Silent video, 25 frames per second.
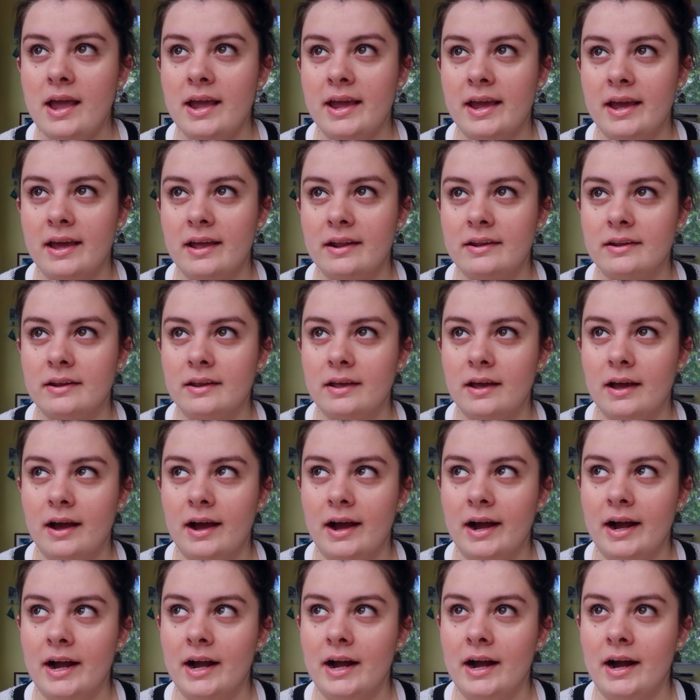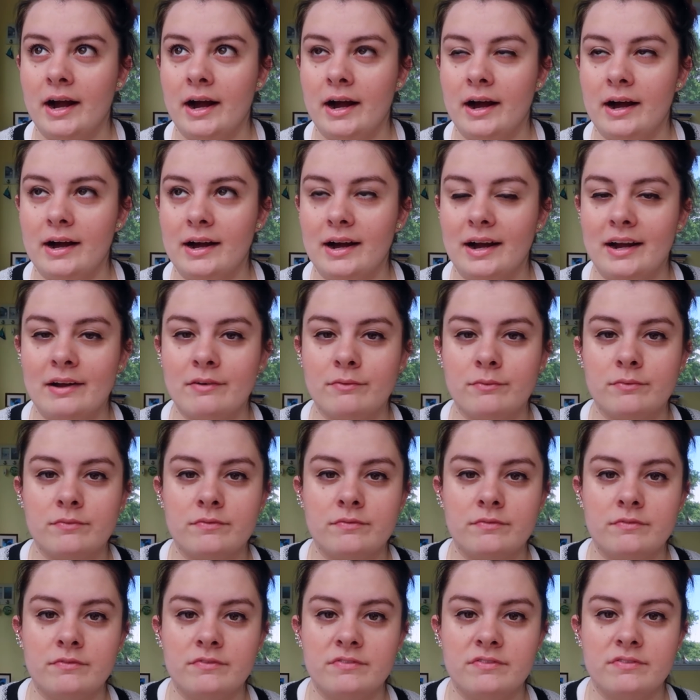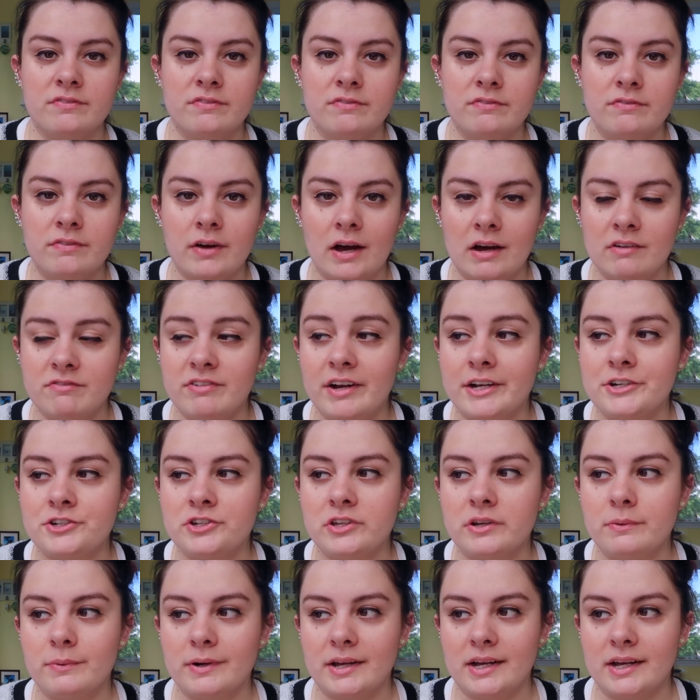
and I eventually